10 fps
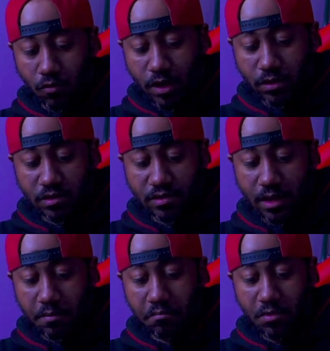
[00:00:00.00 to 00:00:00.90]
around the
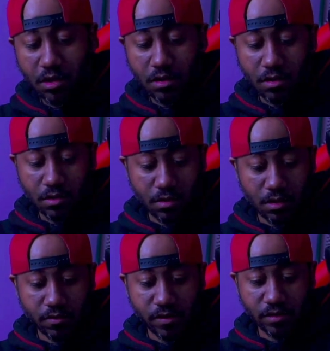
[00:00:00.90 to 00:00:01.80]
same
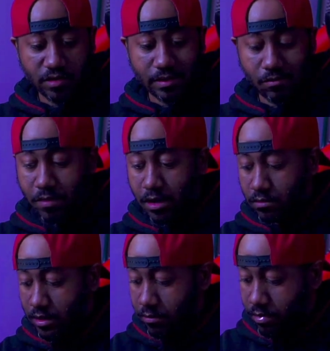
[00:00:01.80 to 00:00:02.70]

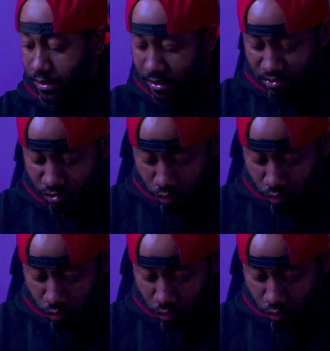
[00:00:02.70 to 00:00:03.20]
amount. That's